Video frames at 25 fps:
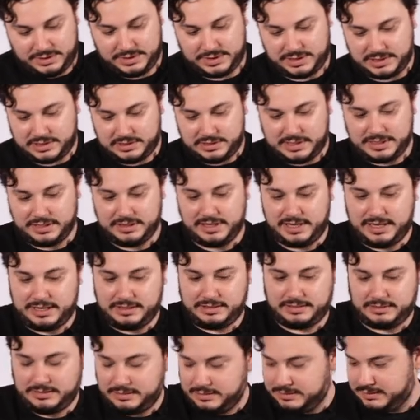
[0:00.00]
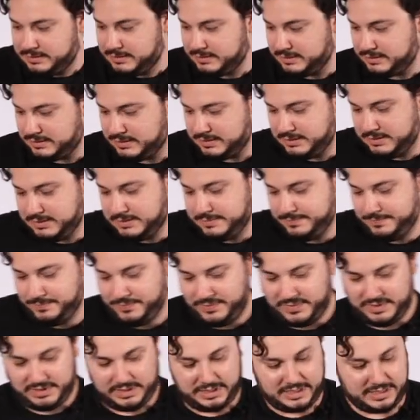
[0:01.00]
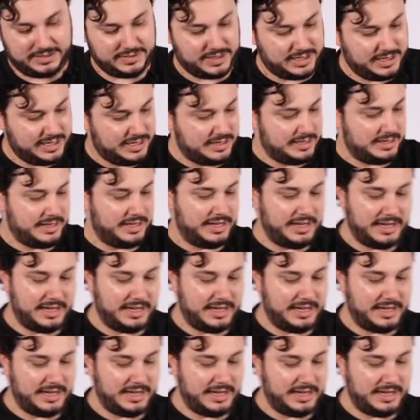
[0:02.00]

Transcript: Just like that. And then hit it